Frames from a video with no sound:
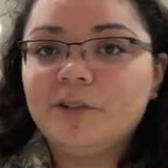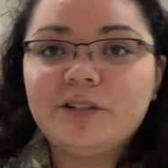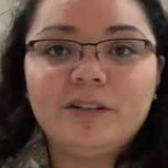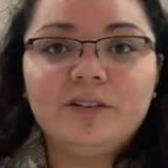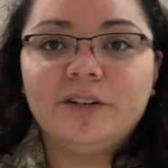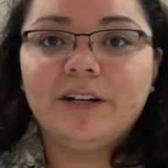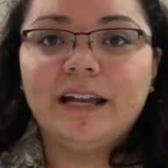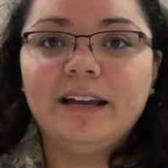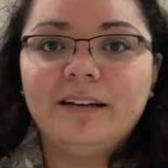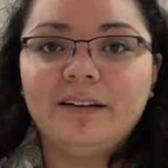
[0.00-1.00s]
You're still
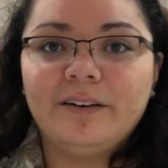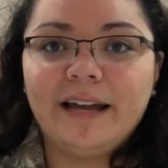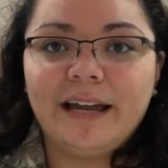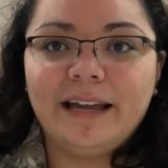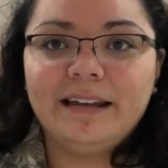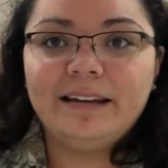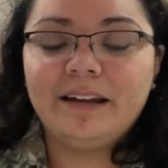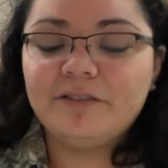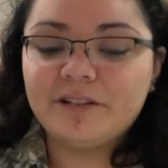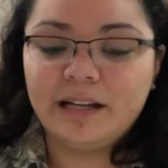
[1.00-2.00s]
learning, okay?
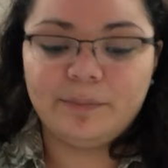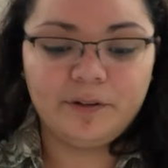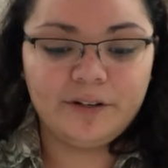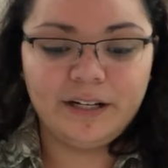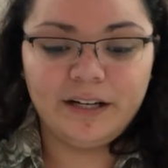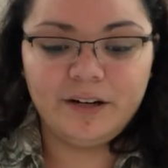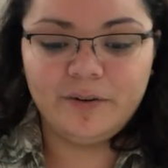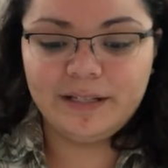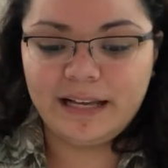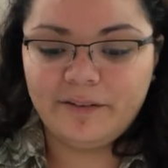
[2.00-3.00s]
Never stop learning.
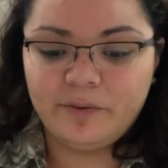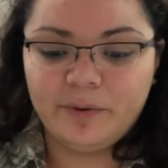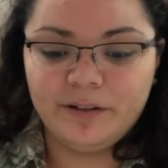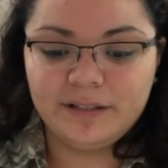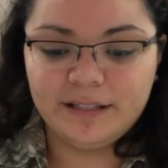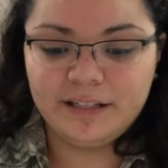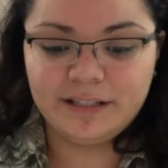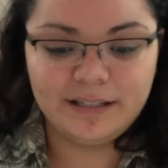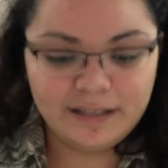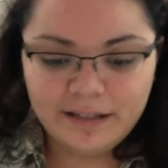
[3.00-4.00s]
Always have a will to
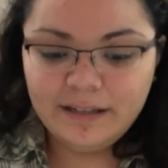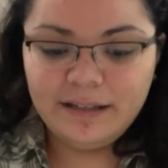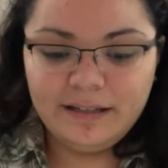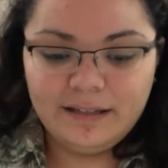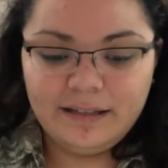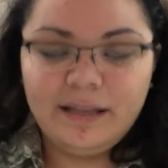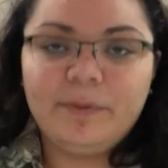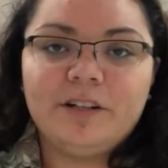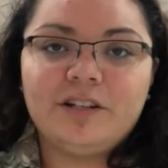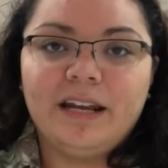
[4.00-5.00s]
just keep
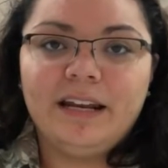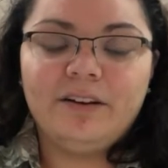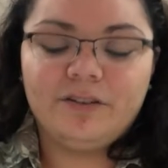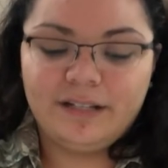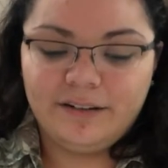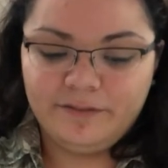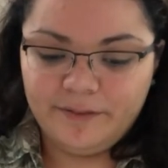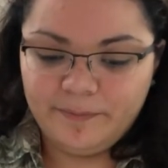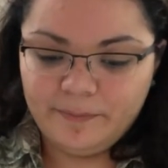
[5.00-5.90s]
educating yourself.